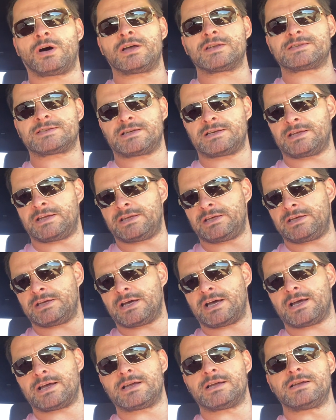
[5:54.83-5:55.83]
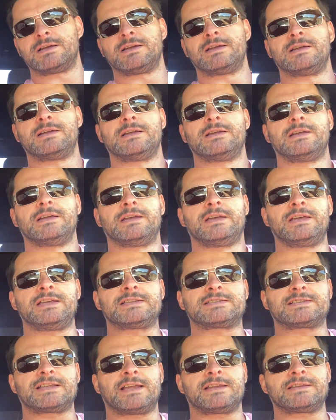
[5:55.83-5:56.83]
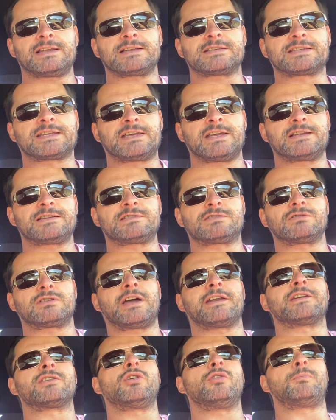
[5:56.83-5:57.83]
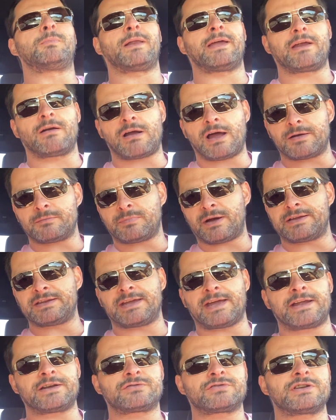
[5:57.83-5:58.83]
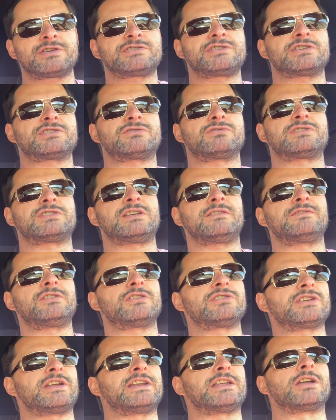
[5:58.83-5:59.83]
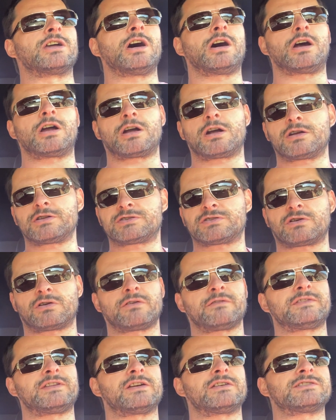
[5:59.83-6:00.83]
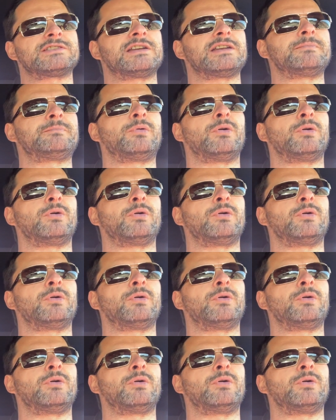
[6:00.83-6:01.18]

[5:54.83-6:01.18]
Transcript: was and he uh, he sent us kids to kind of go play around by the entrance just to see if there's any guards or if there's any